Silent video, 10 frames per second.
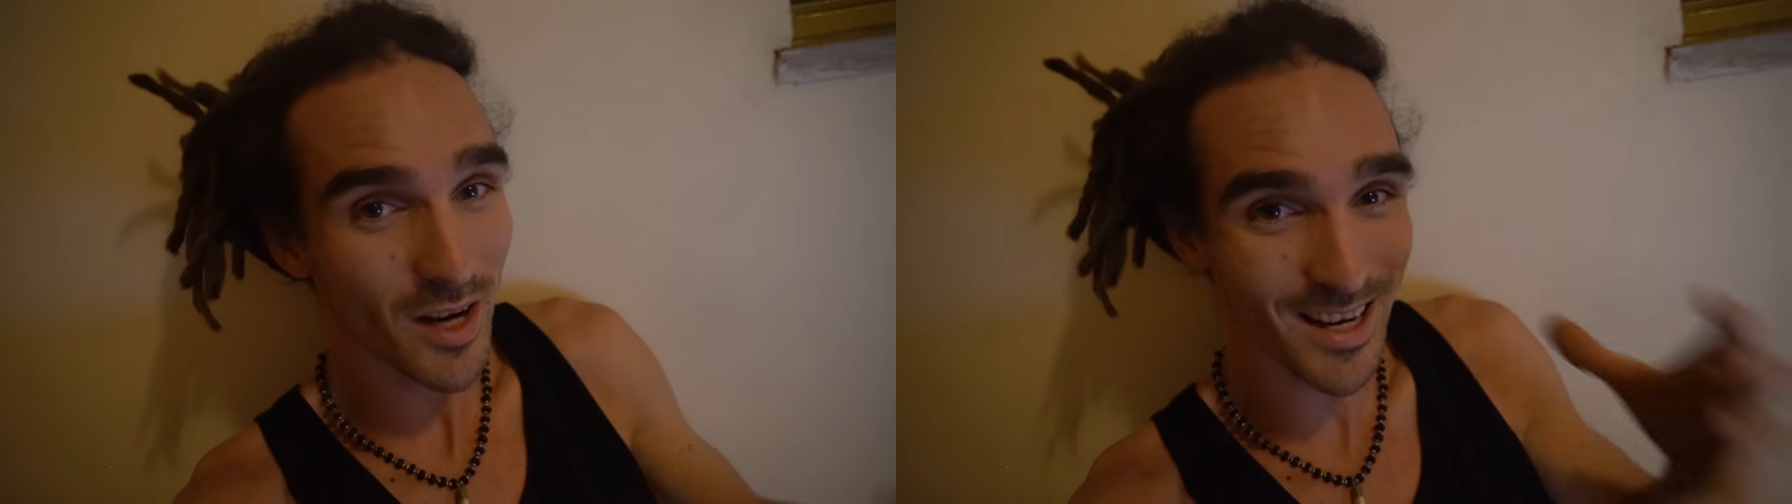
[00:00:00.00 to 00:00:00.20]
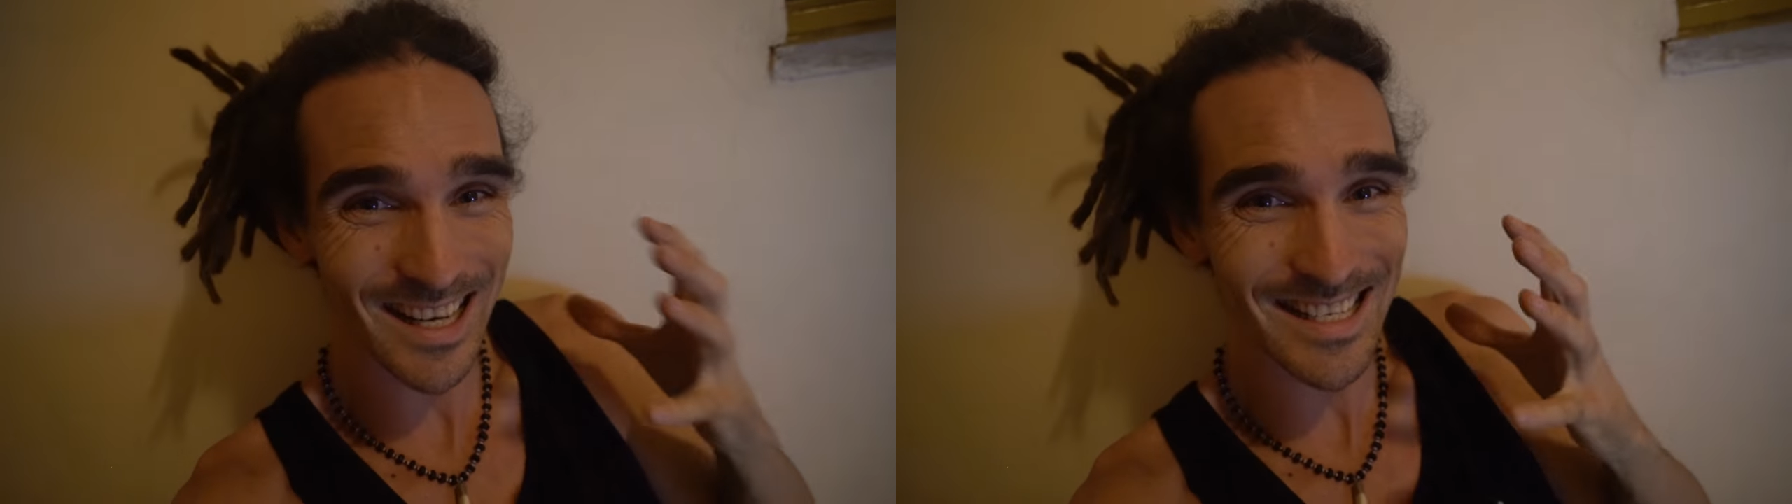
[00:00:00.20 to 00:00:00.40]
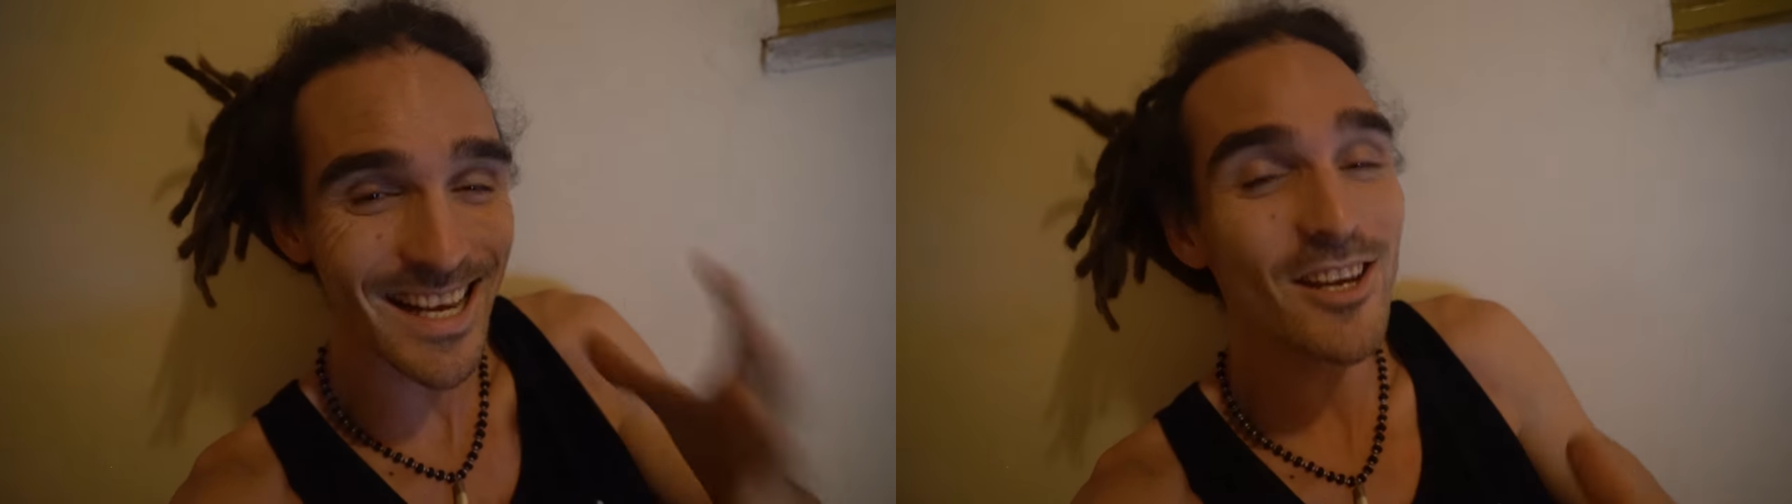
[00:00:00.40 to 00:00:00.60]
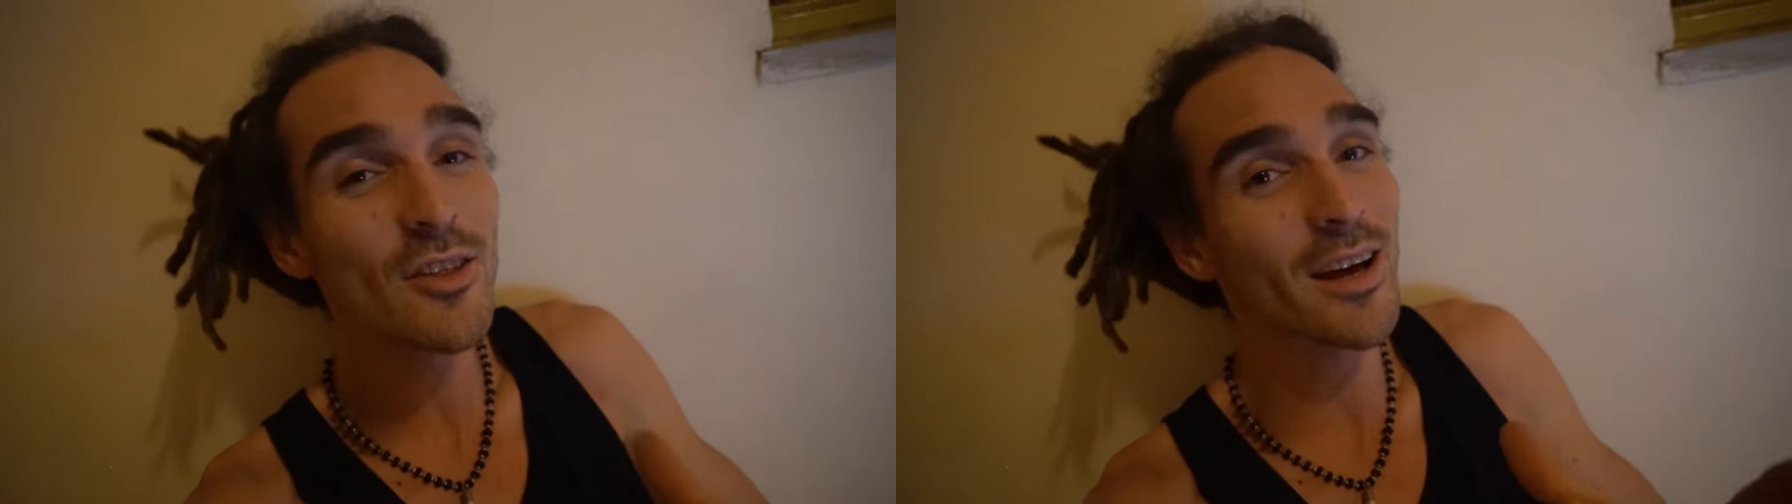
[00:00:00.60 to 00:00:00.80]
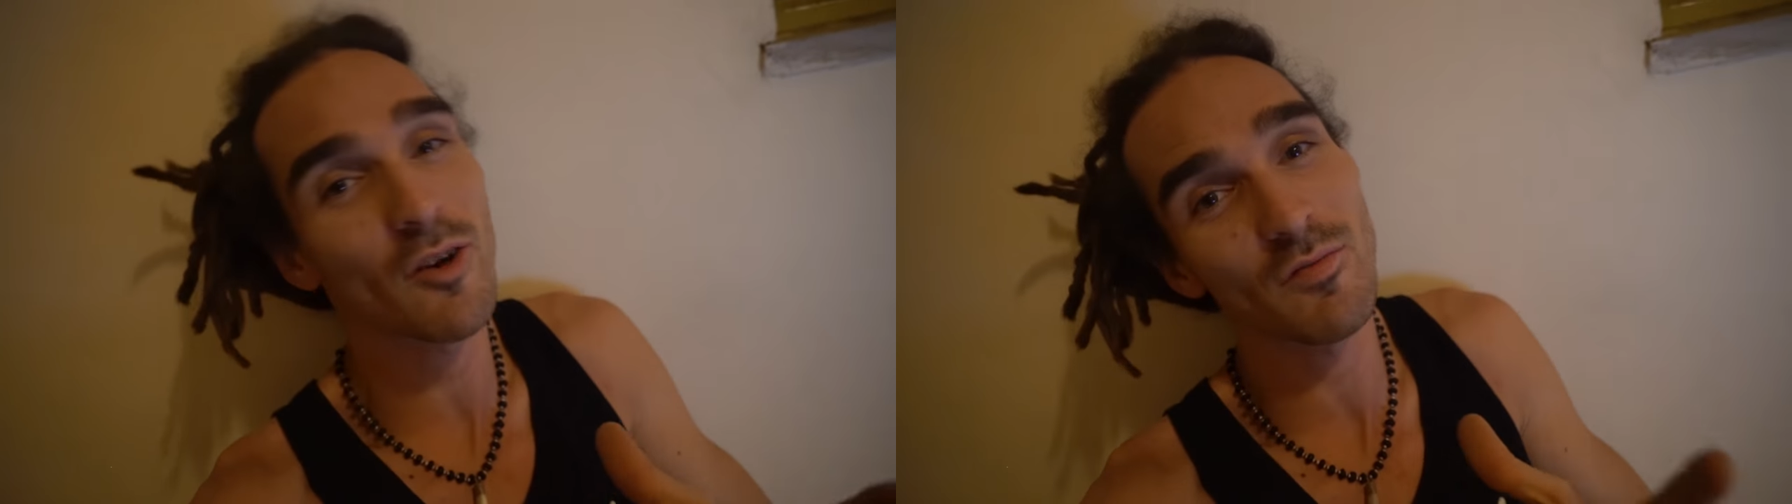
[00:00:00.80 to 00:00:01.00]
We're going to continue
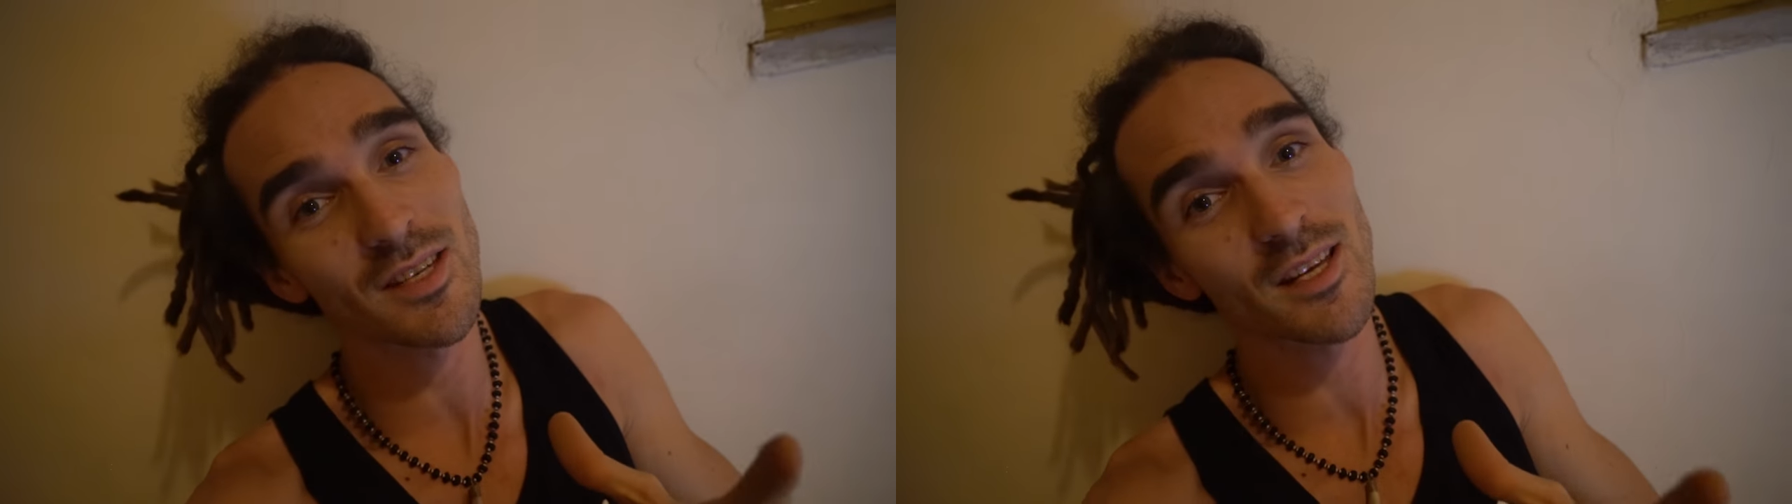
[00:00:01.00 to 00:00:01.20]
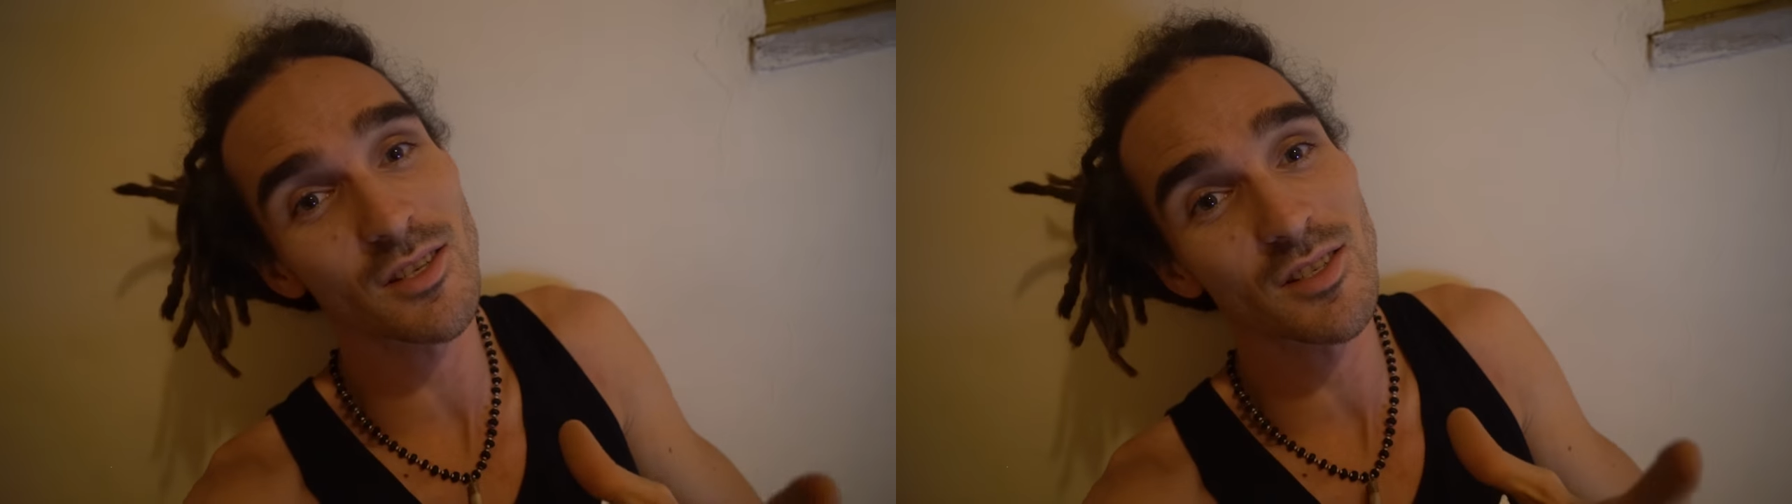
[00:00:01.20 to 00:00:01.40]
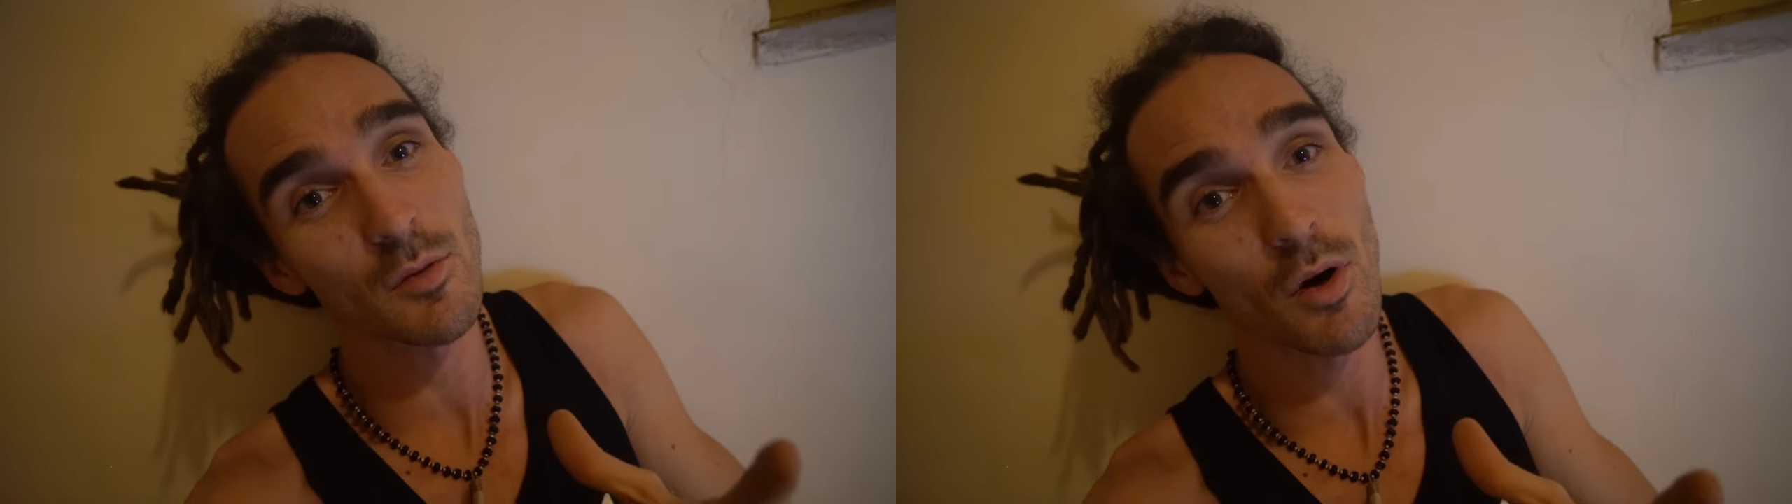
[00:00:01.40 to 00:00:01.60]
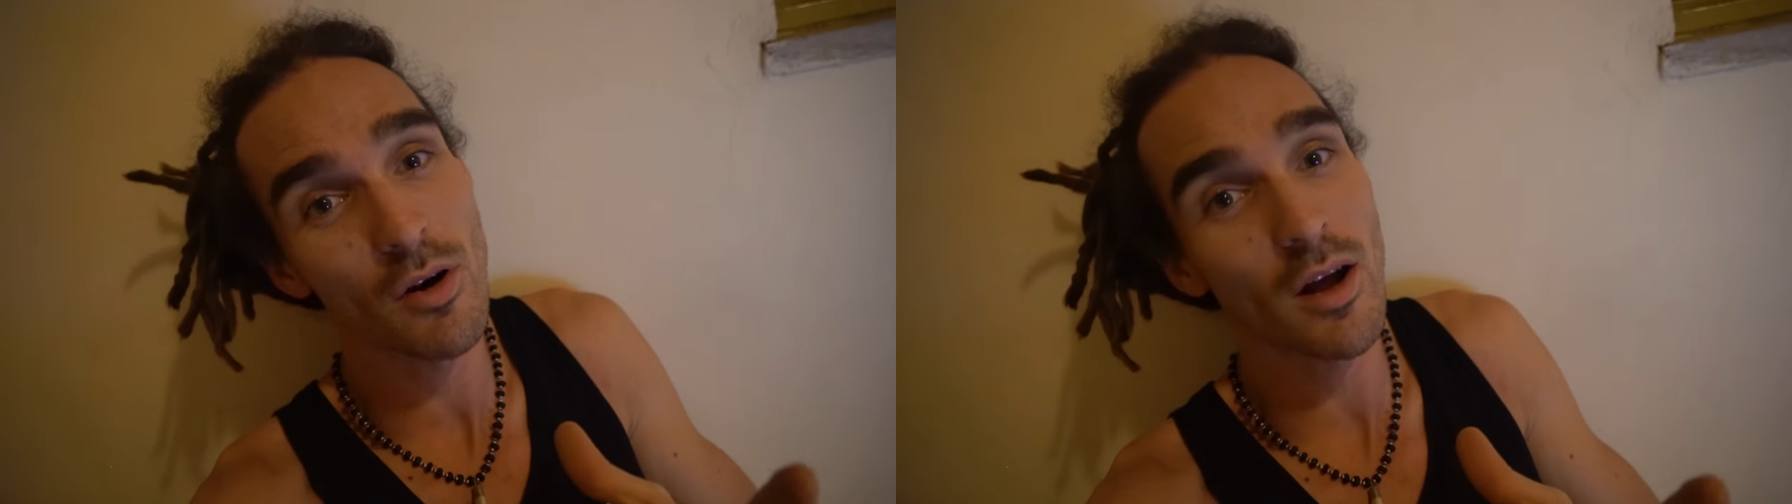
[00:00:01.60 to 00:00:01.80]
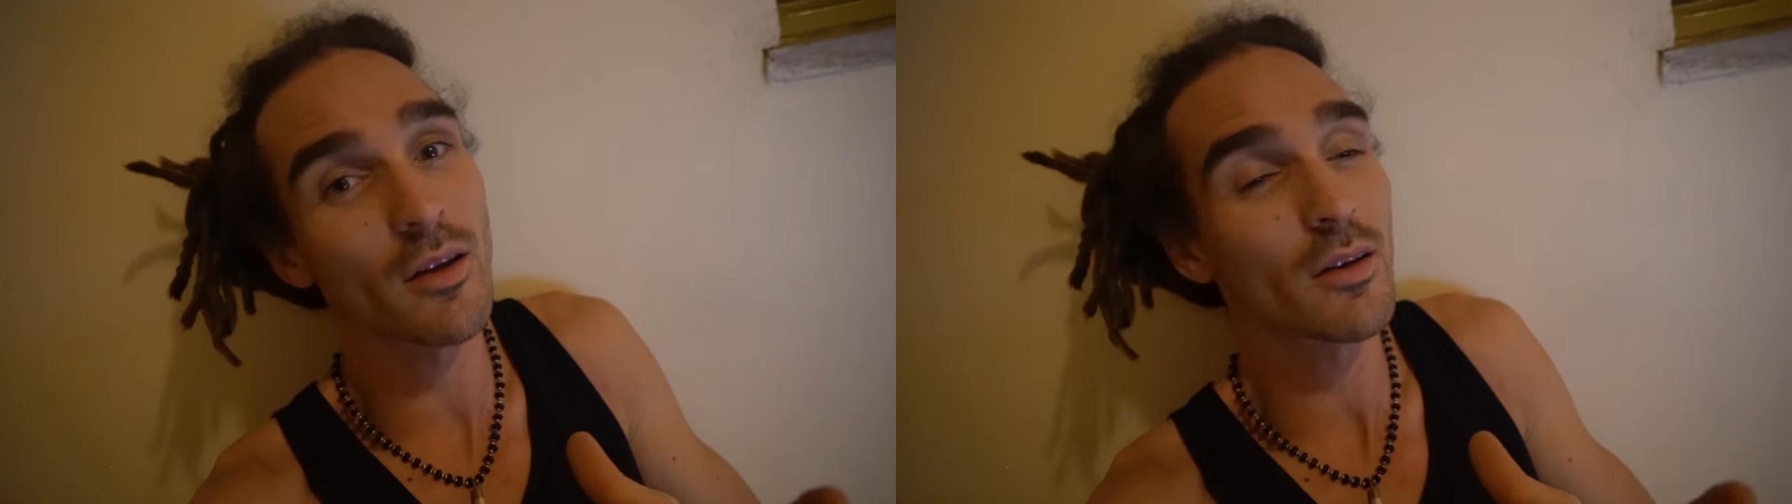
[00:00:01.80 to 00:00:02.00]
that conversation
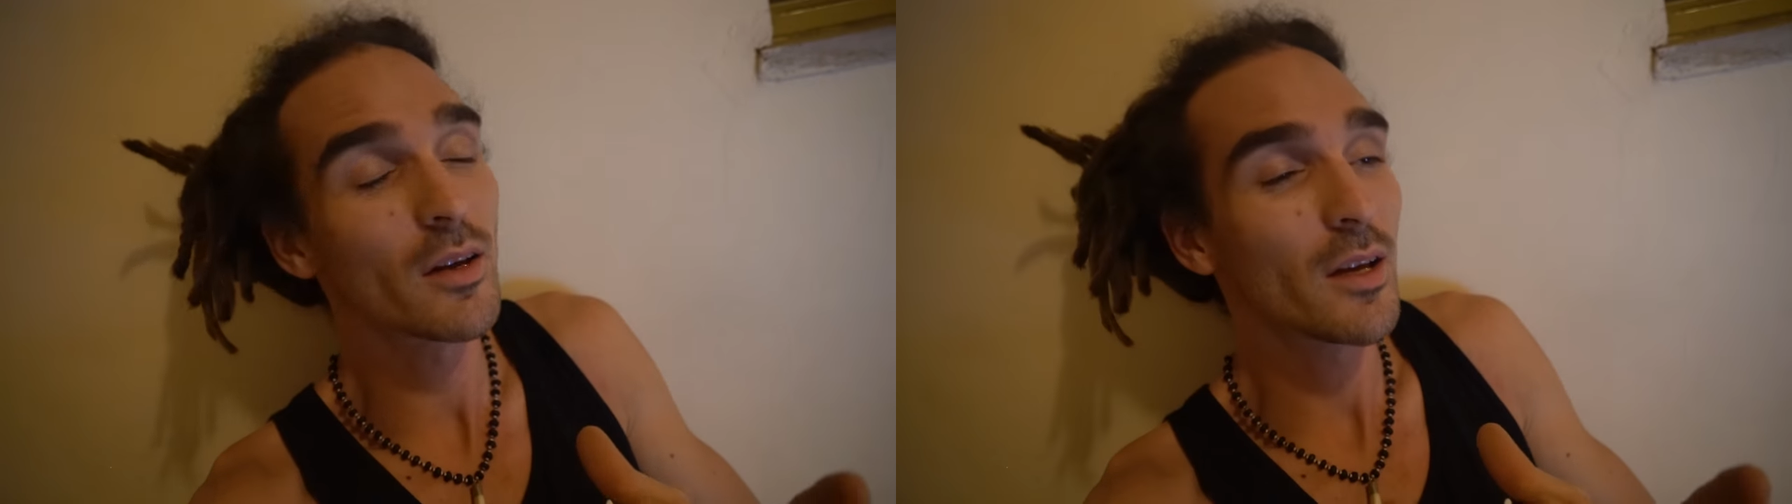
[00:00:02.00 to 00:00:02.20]
tomorrow